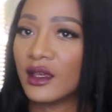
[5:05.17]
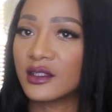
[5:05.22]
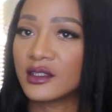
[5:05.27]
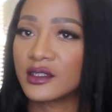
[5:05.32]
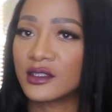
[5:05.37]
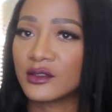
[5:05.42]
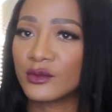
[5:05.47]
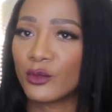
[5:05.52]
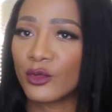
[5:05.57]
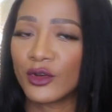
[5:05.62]

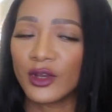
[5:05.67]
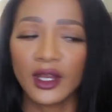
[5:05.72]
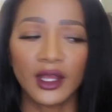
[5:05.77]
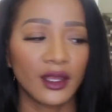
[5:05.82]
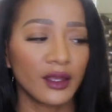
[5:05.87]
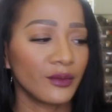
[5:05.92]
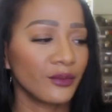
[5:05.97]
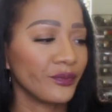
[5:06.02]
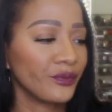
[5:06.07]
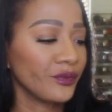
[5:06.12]
It's
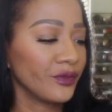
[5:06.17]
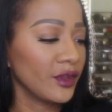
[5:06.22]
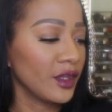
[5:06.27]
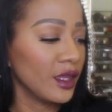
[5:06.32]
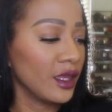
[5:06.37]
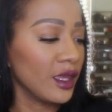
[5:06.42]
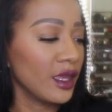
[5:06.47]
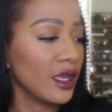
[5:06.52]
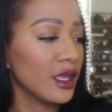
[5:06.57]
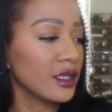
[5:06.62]
pretty.
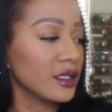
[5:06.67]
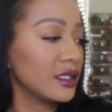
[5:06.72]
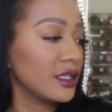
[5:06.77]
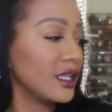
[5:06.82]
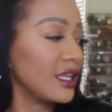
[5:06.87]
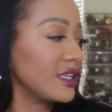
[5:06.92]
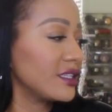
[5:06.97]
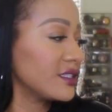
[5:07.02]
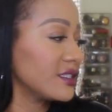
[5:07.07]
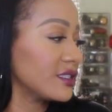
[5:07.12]

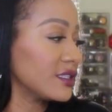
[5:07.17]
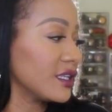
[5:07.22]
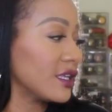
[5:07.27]
Let's